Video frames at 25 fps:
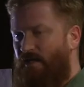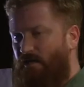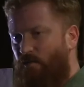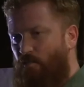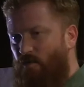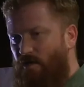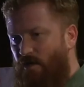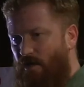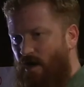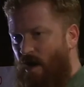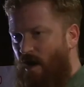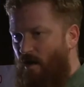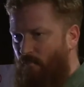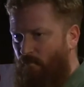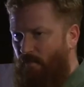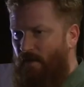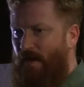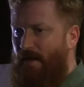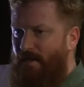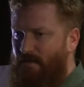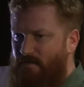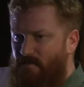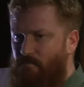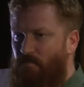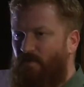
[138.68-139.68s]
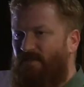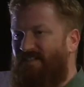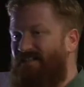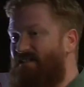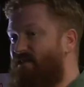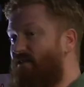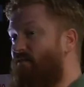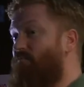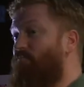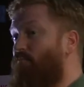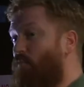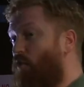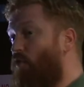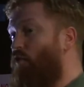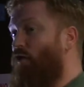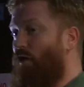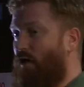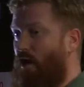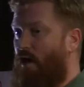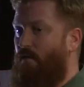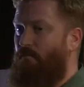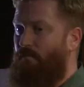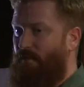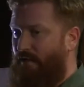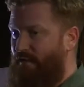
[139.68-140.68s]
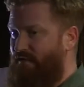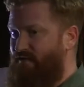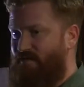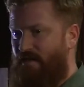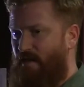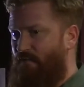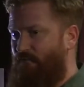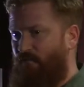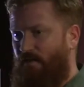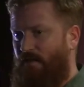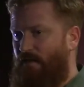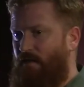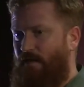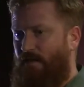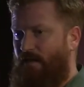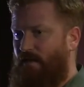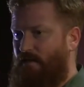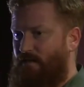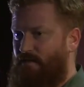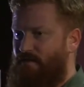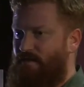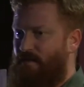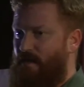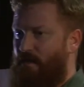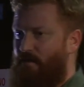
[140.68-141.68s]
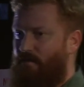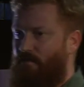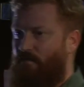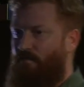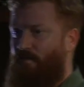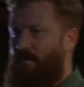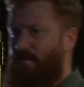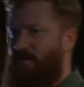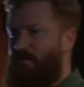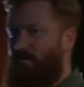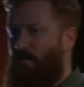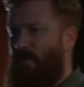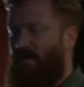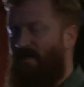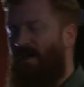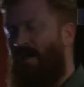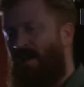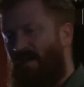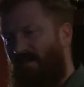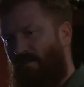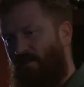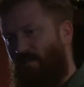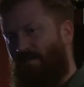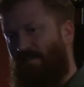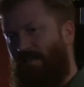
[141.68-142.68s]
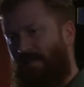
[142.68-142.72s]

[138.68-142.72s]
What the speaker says: the word complex, but this is more complex definitely than the standard Green Spot. There's a